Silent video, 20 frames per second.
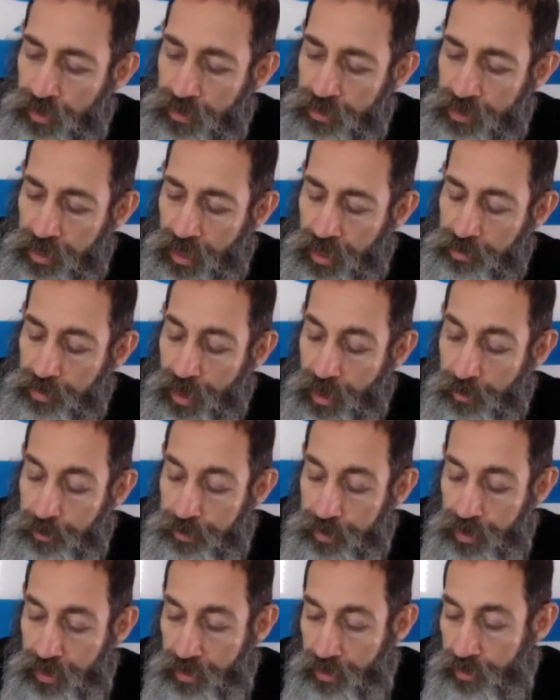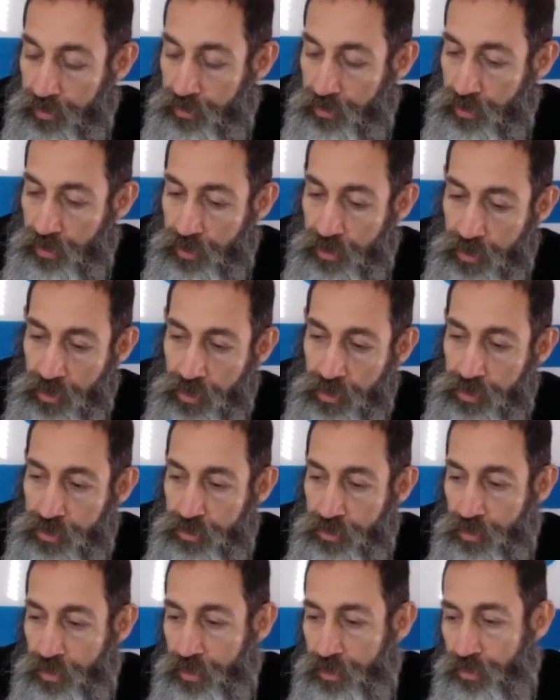It's not about being under a
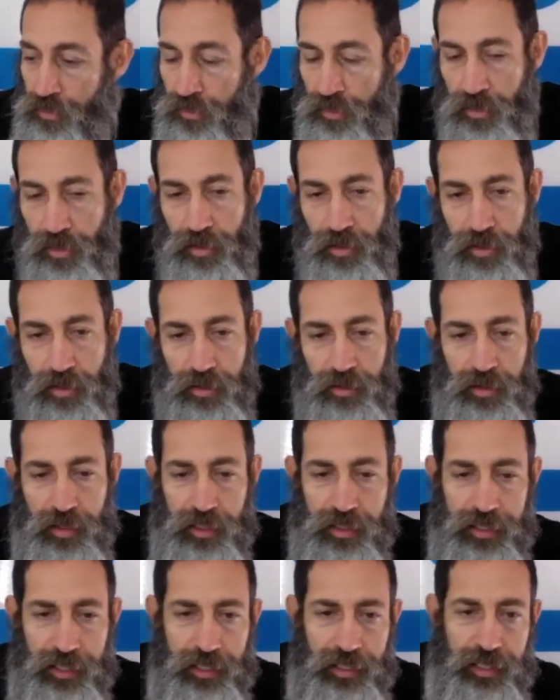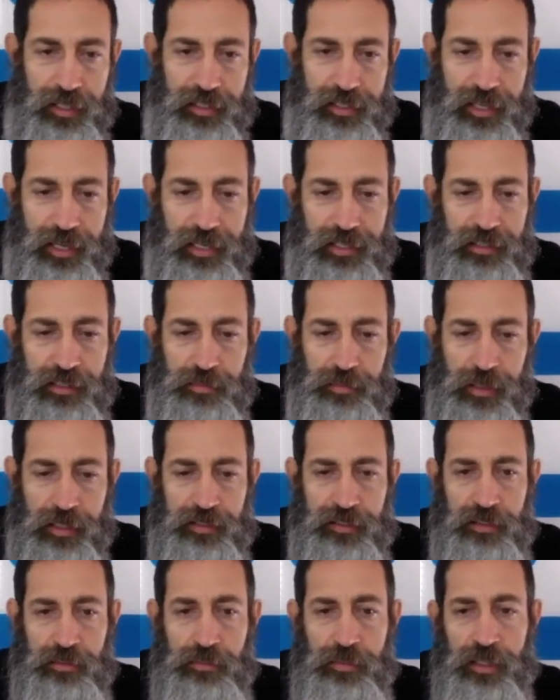curse or under a law or anything like that. It's
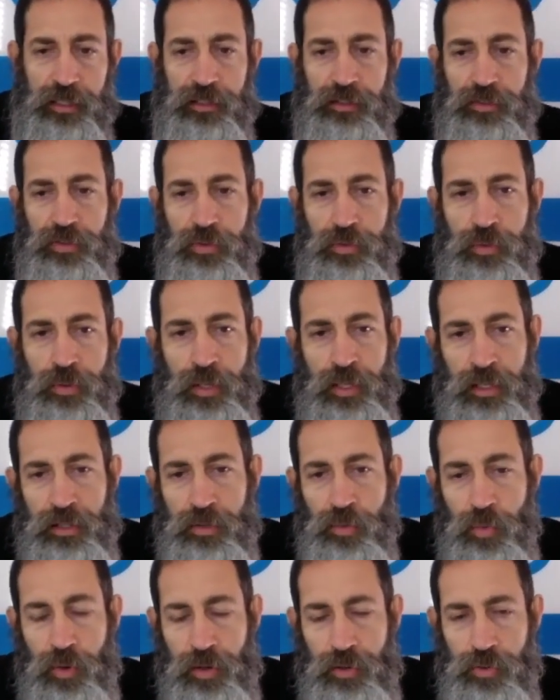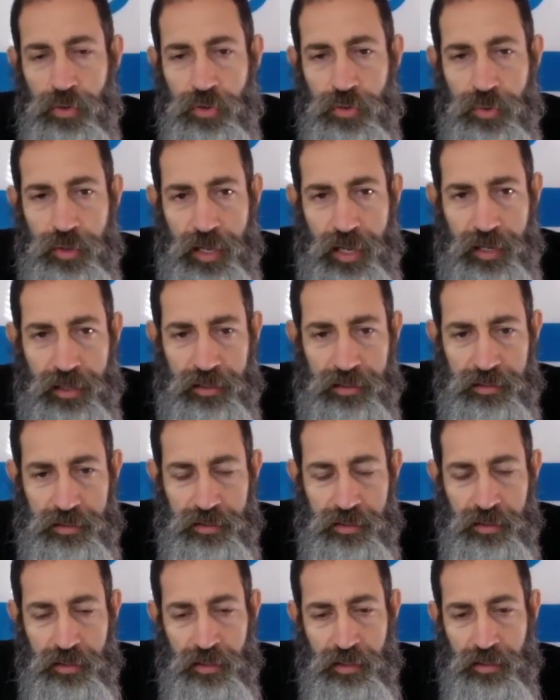about submitting to the one who created
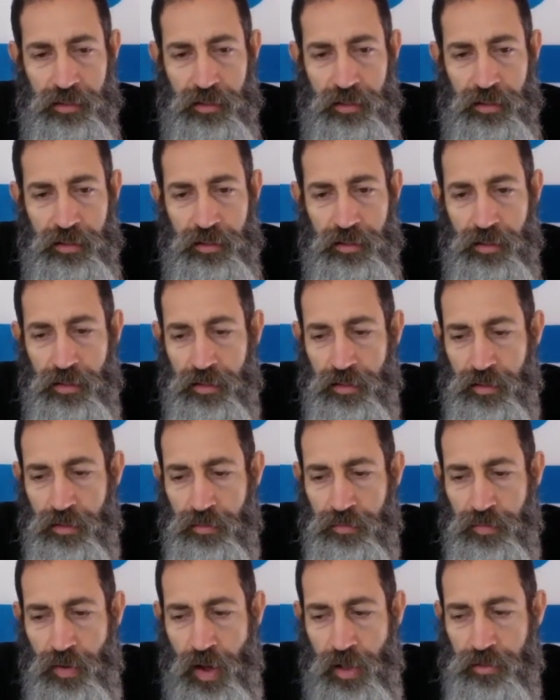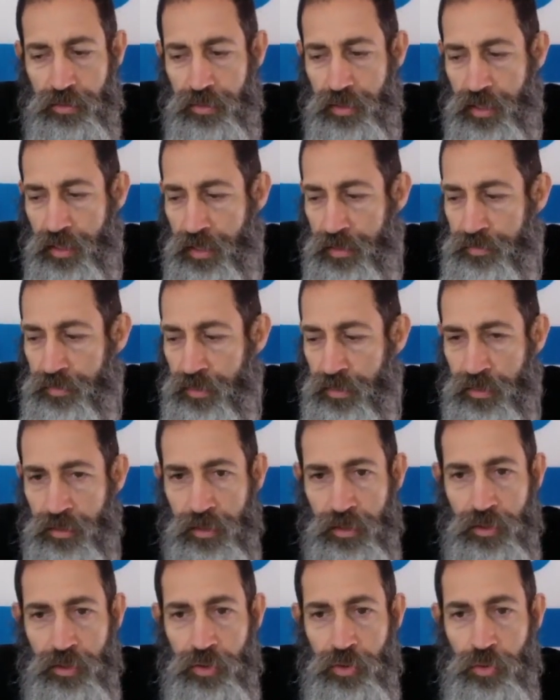us, the, the, the Father in heaven,
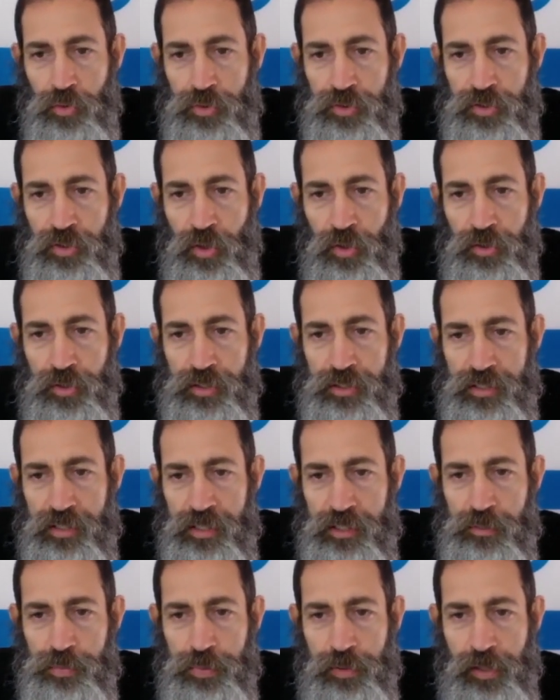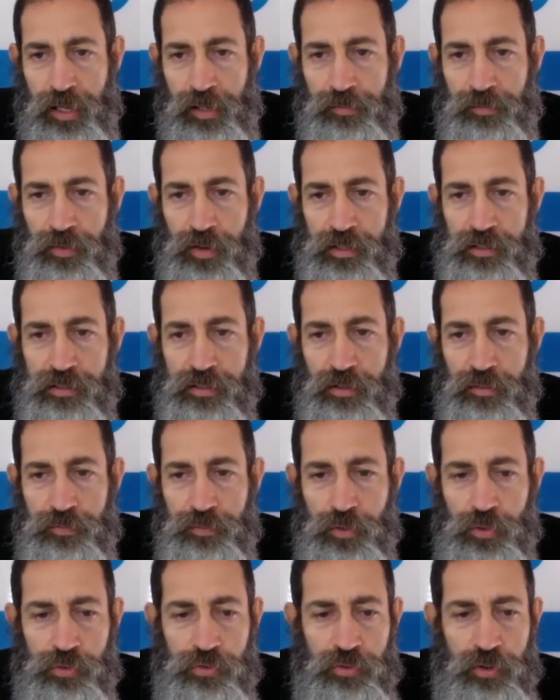who sold us his plan for us as a
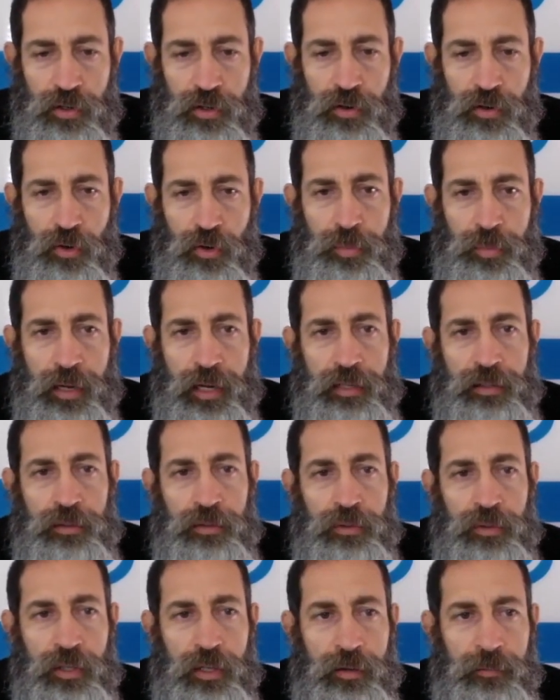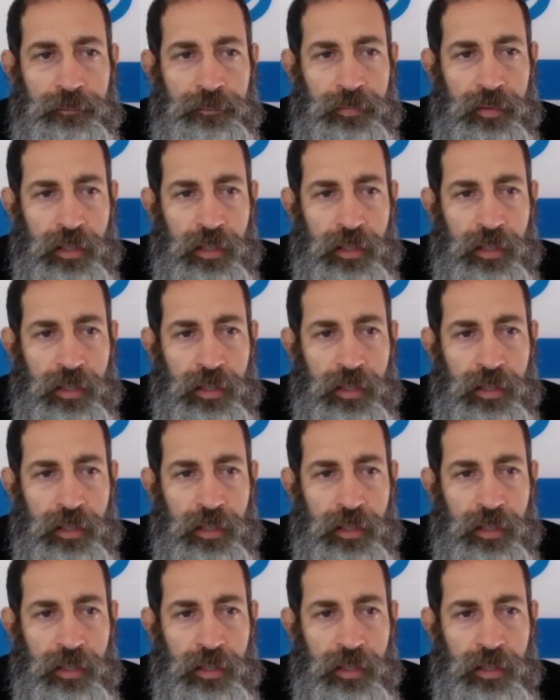future and a hope. Hallelujah.